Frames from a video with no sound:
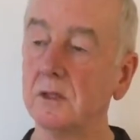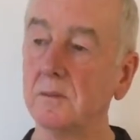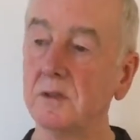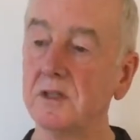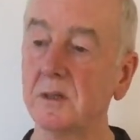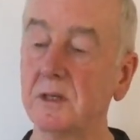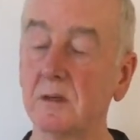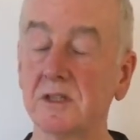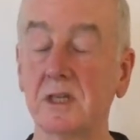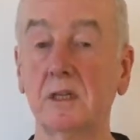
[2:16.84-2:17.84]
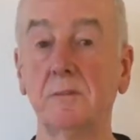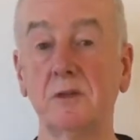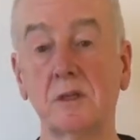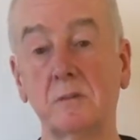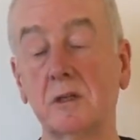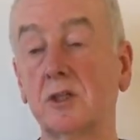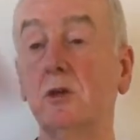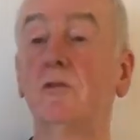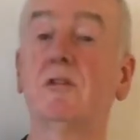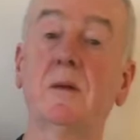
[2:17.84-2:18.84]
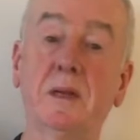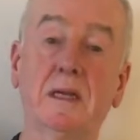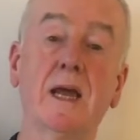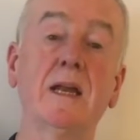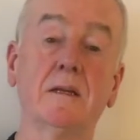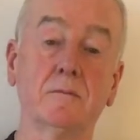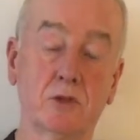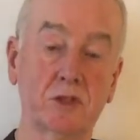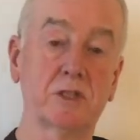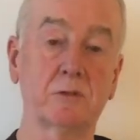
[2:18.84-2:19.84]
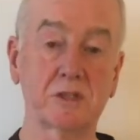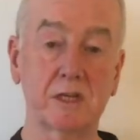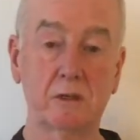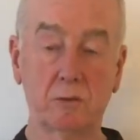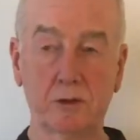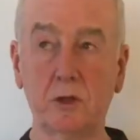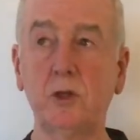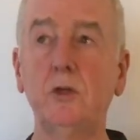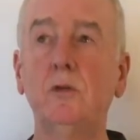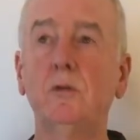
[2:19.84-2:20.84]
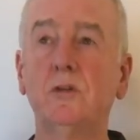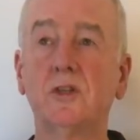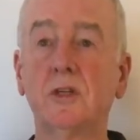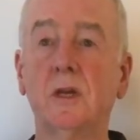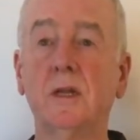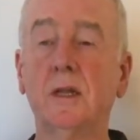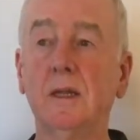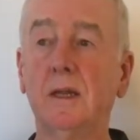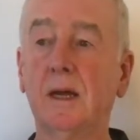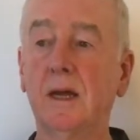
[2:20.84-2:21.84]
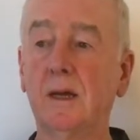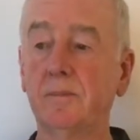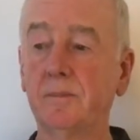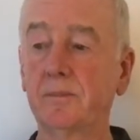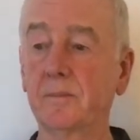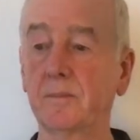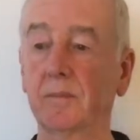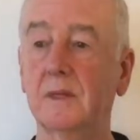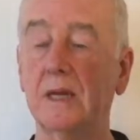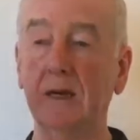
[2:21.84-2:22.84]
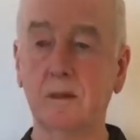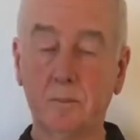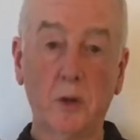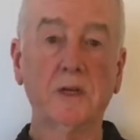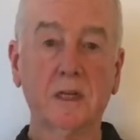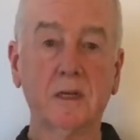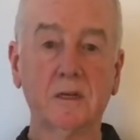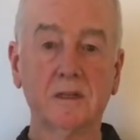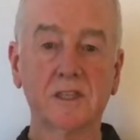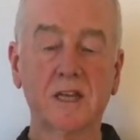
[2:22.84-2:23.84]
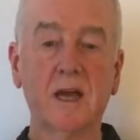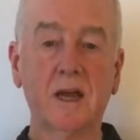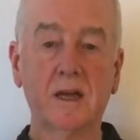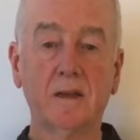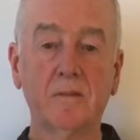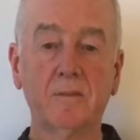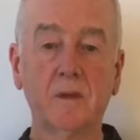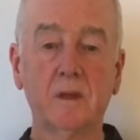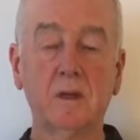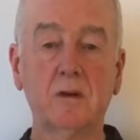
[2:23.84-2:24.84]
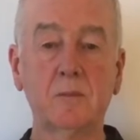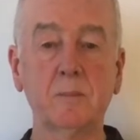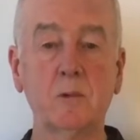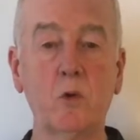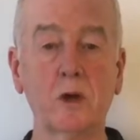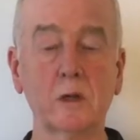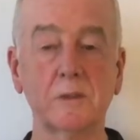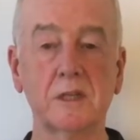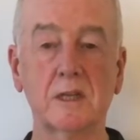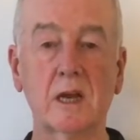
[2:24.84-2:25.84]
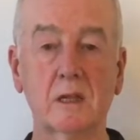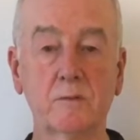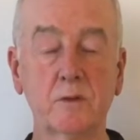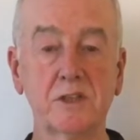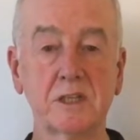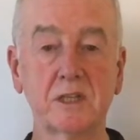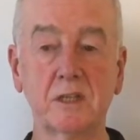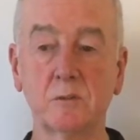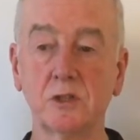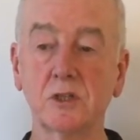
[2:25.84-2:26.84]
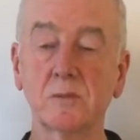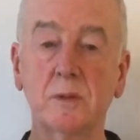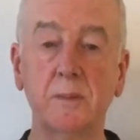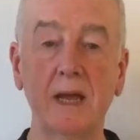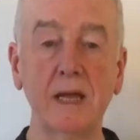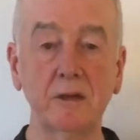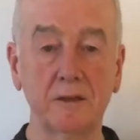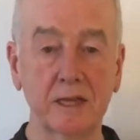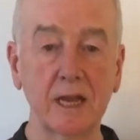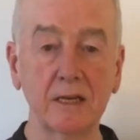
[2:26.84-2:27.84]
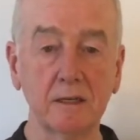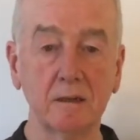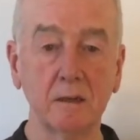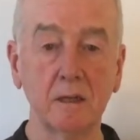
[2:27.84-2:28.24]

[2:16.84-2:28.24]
museum, and outside the museum there are two great big cannon just outside with huge cannon pointing into the sky. And I remember walking up to the cannon, the first thing I did was just put my hand on the cannon.